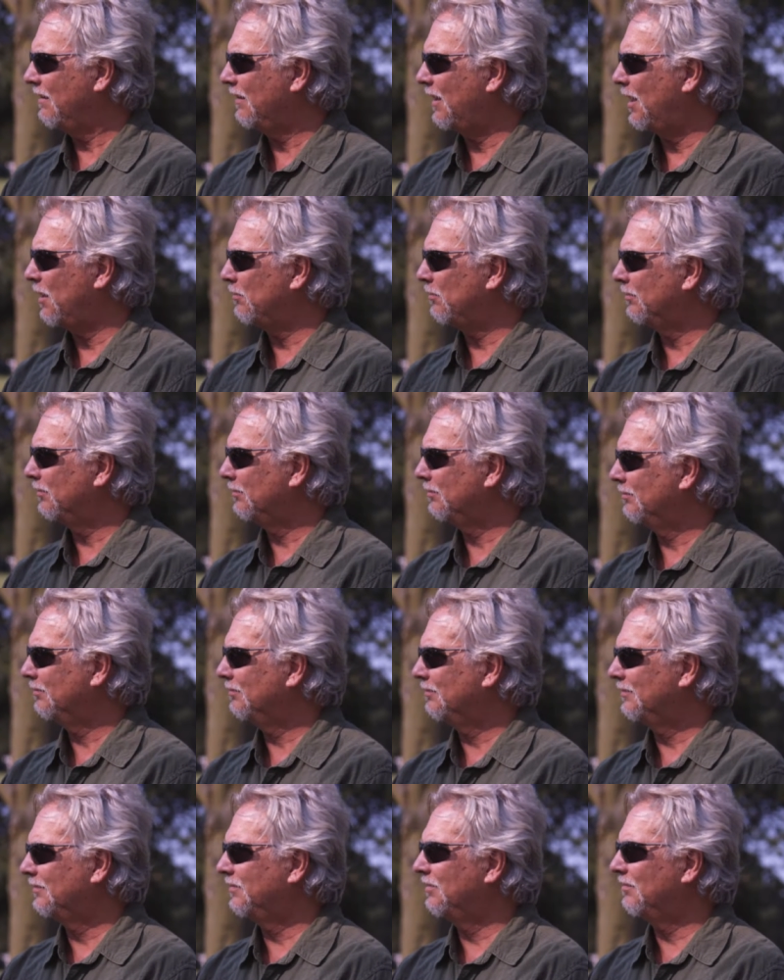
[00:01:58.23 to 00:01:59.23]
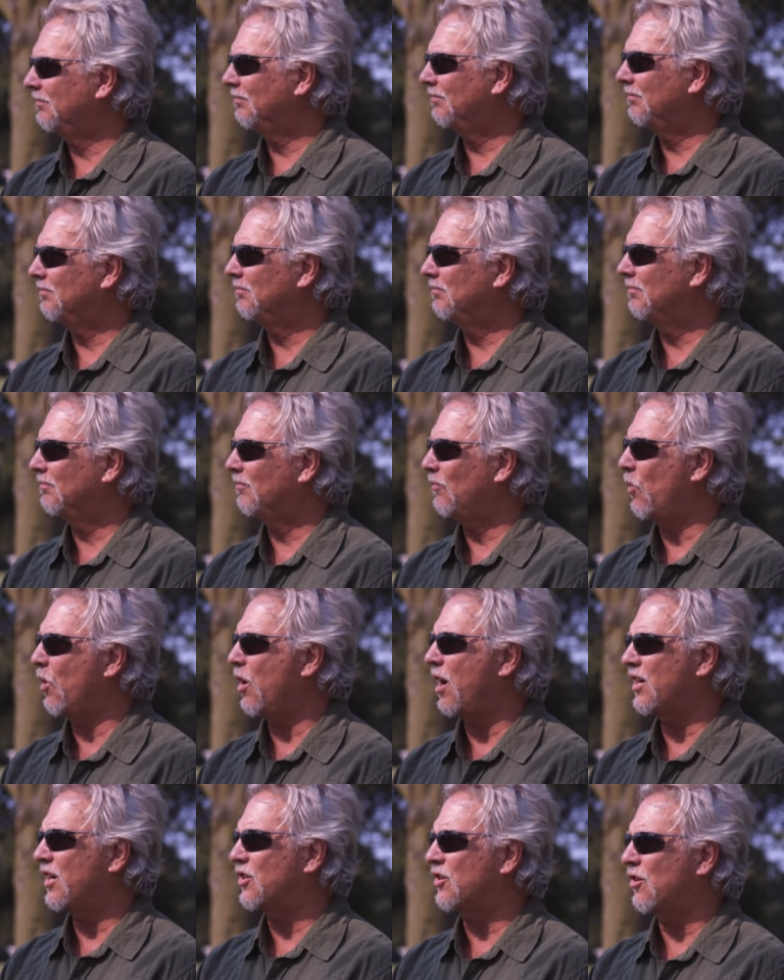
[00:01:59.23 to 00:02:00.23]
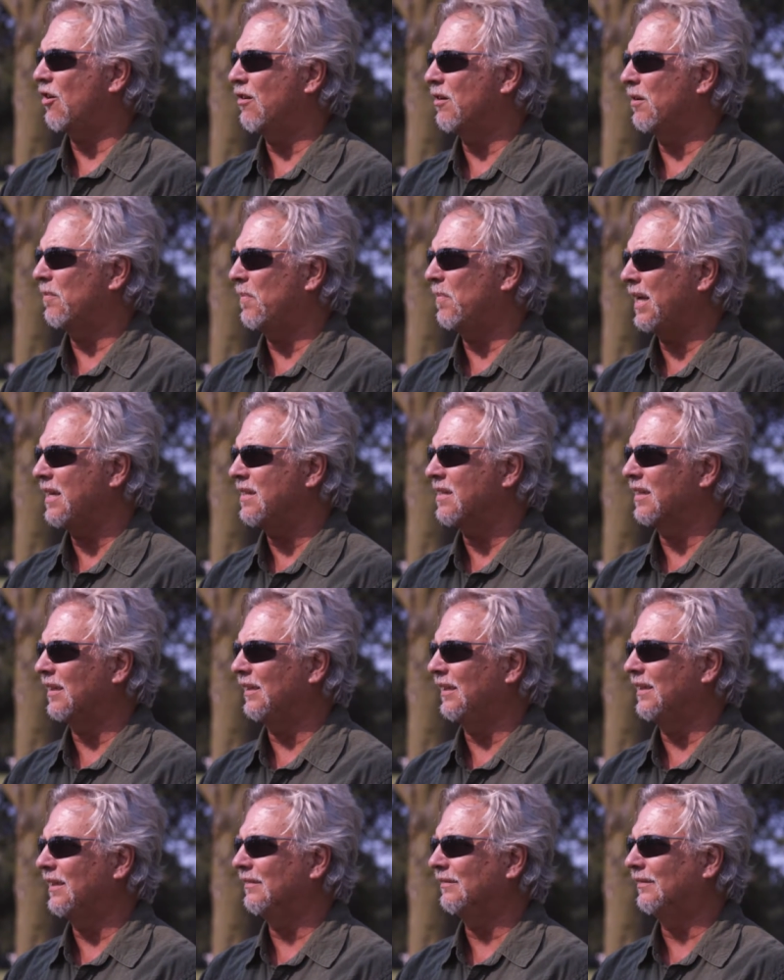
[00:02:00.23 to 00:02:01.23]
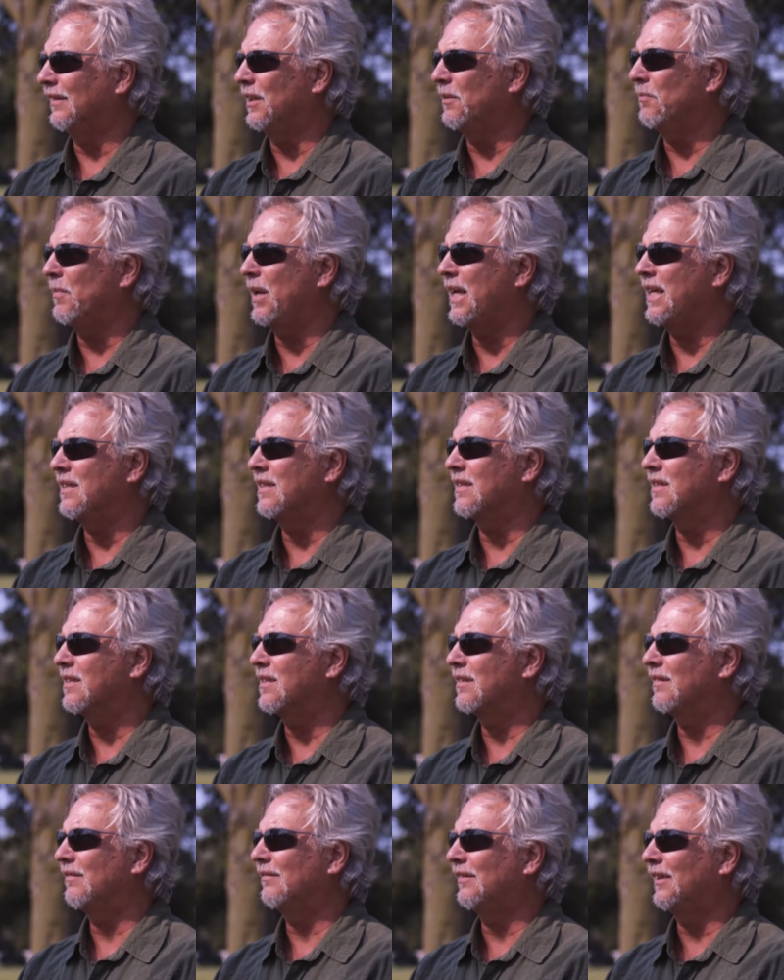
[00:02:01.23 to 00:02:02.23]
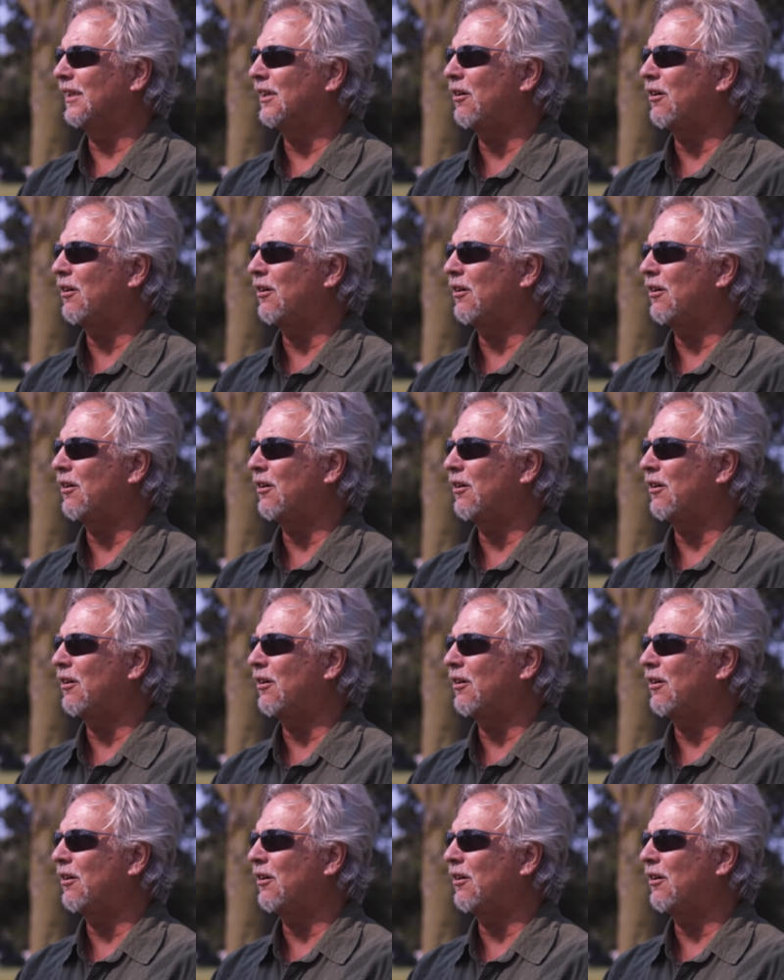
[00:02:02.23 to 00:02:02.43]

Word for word: I'm where I started, basically, in maintenance at